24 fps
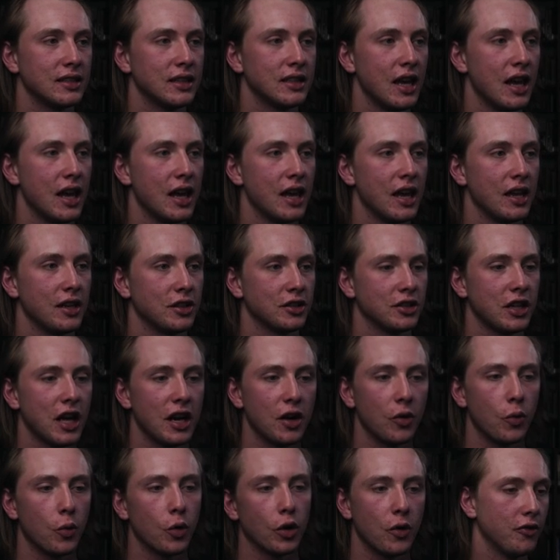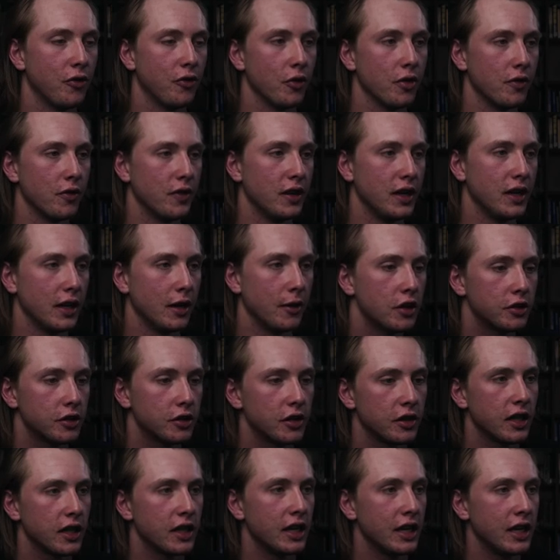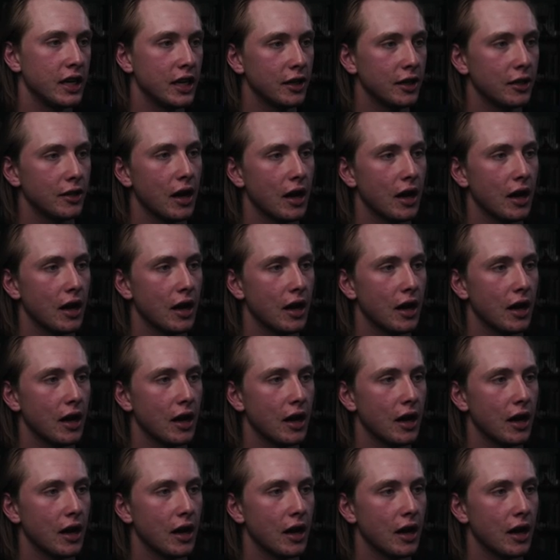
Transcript: and just kind of worked for the video so then here